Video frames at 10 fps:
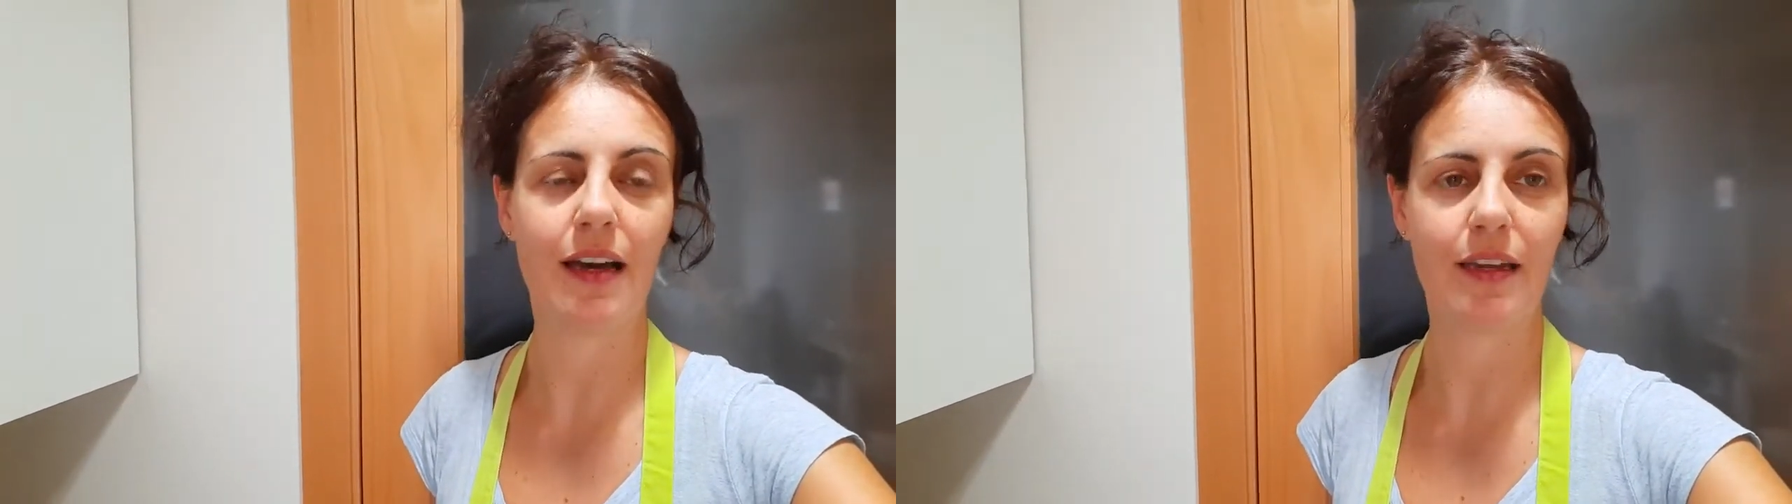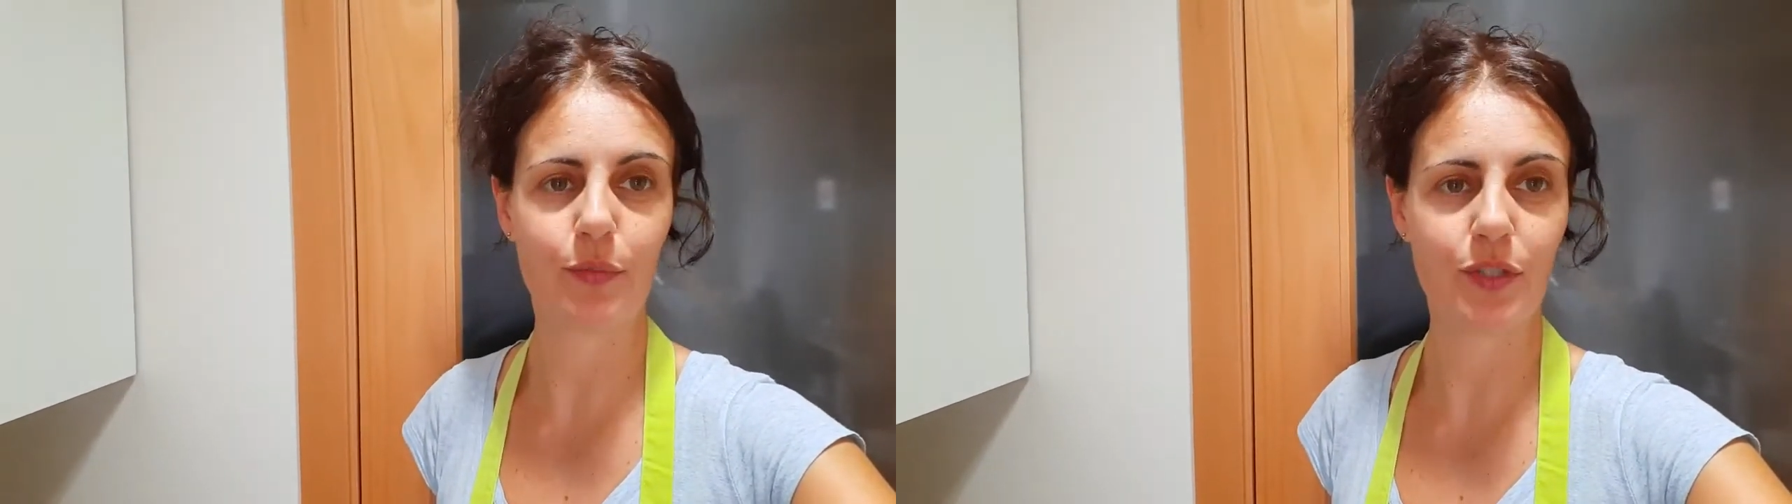
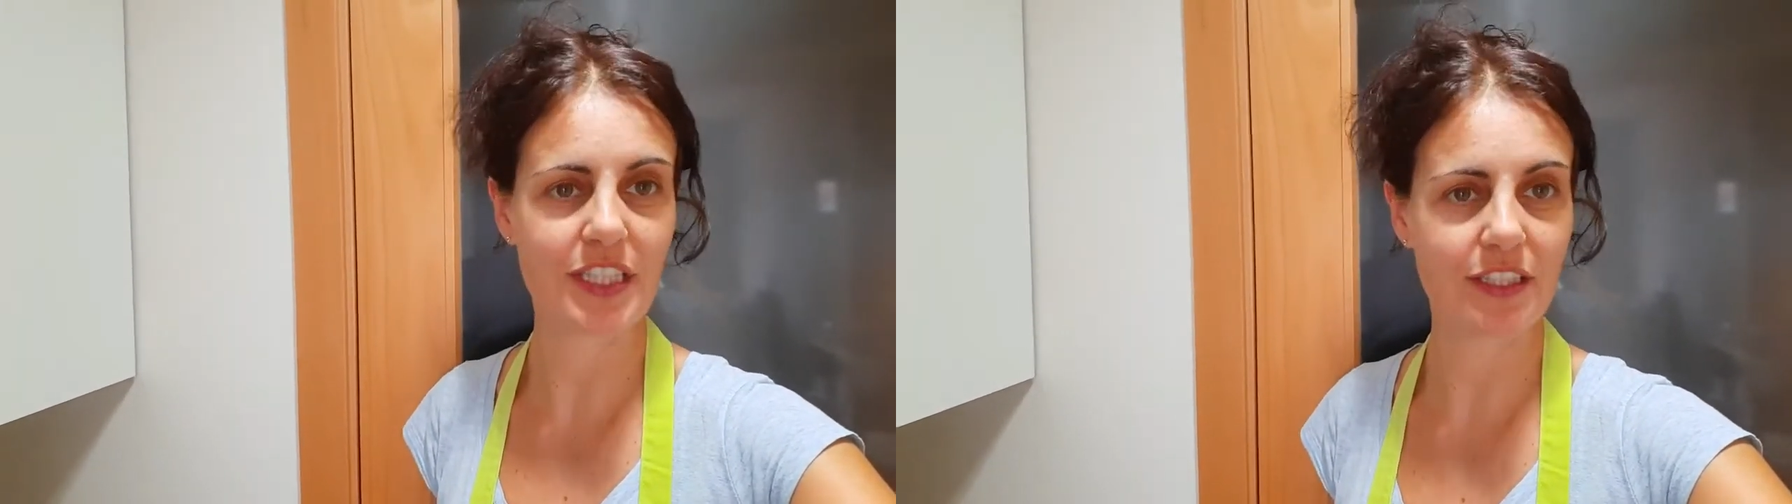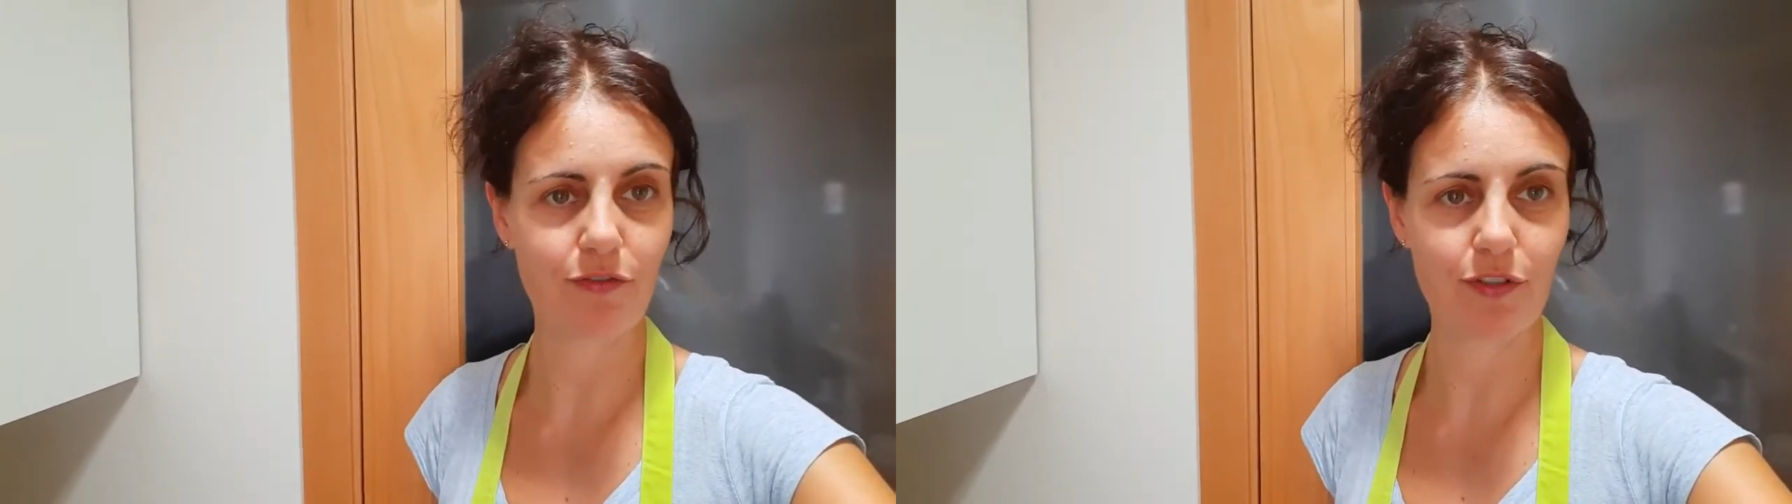and put
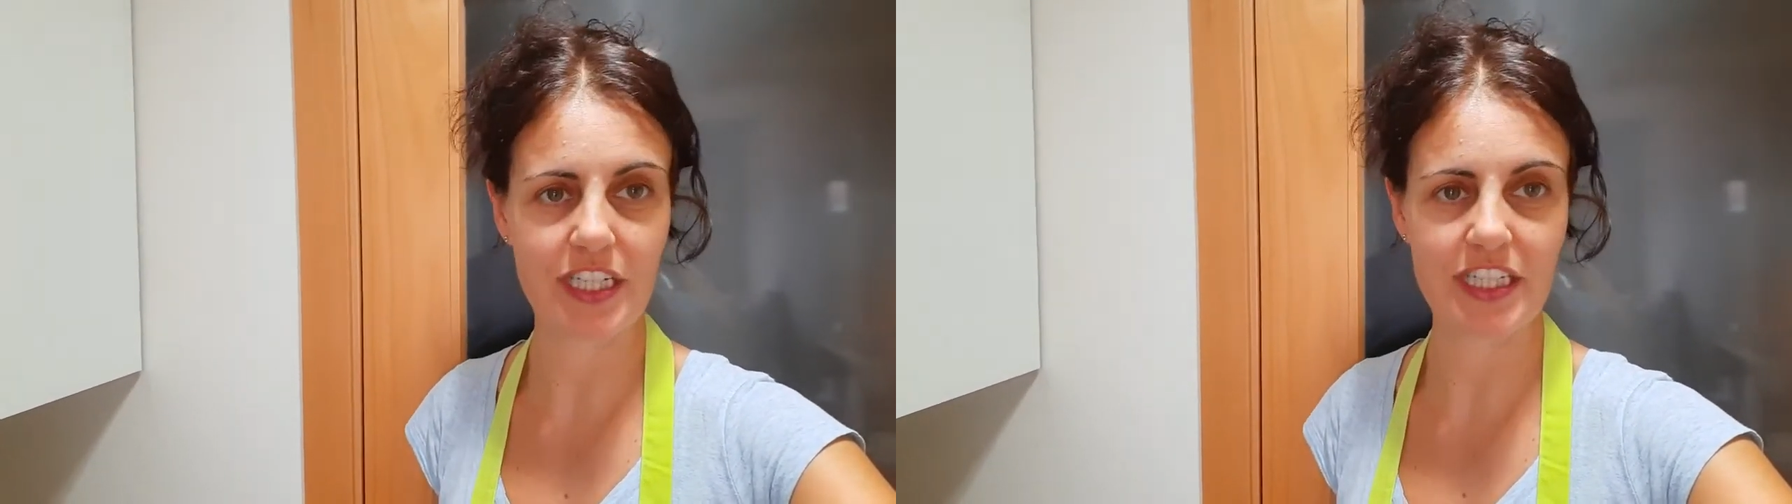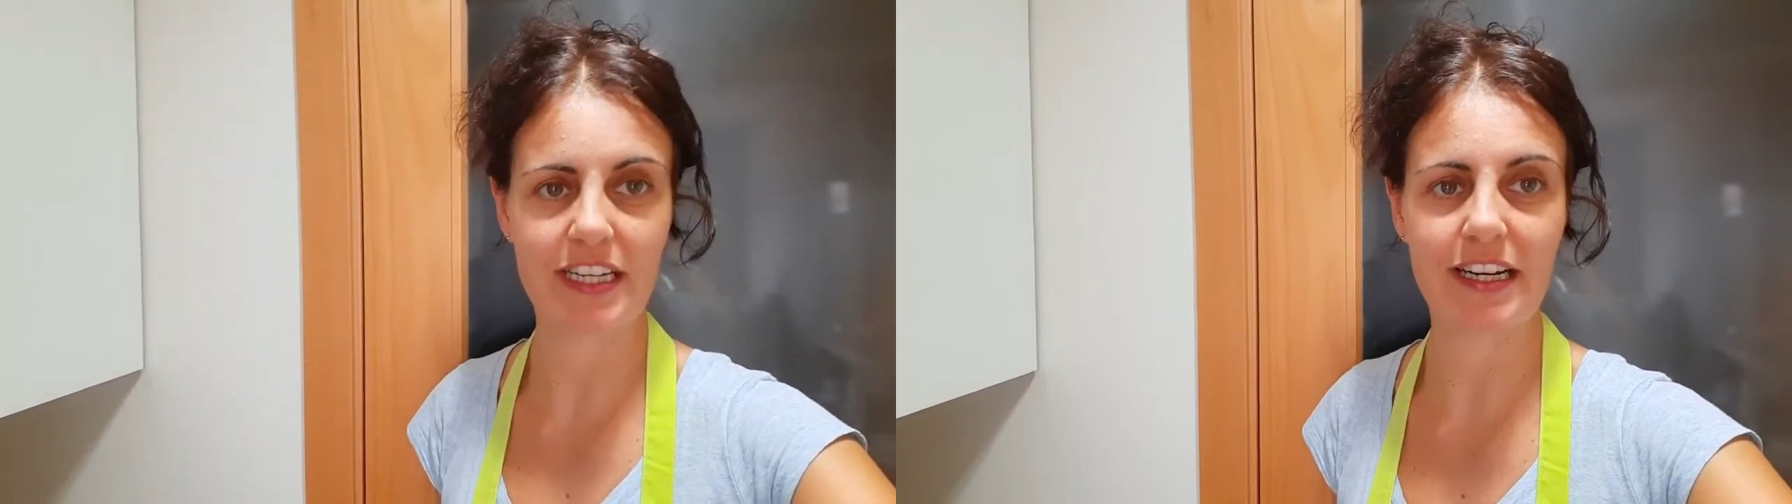it in the
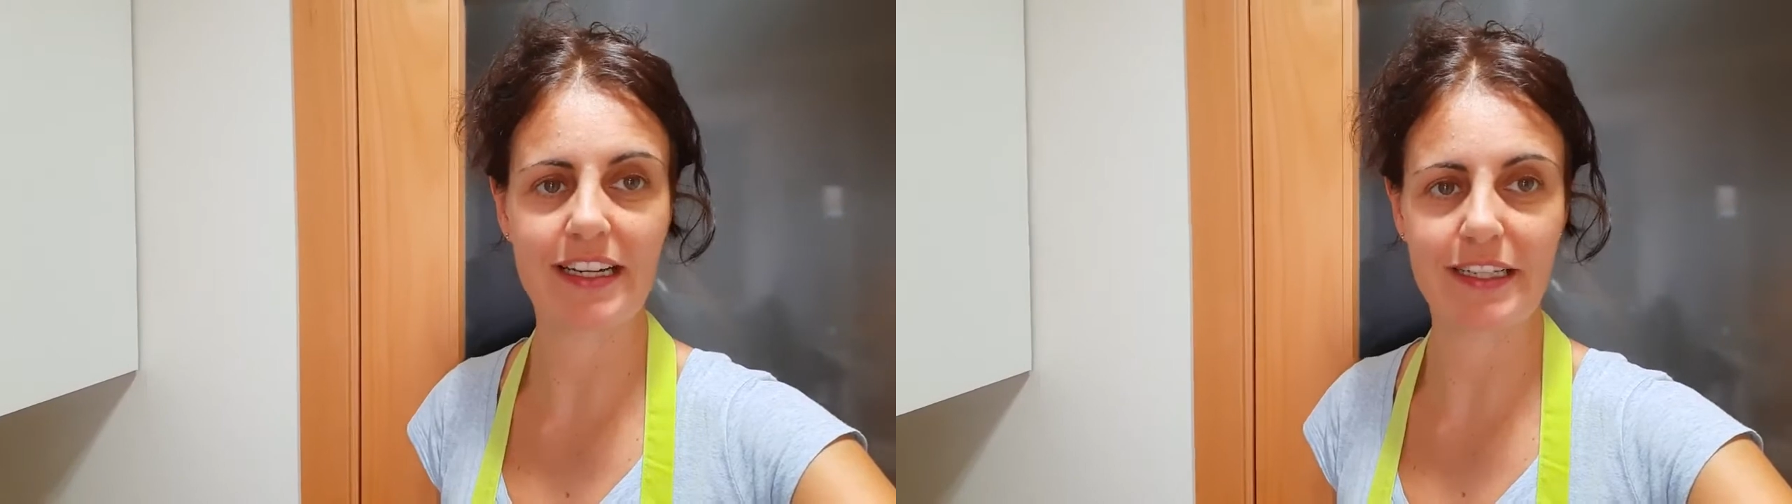freezer,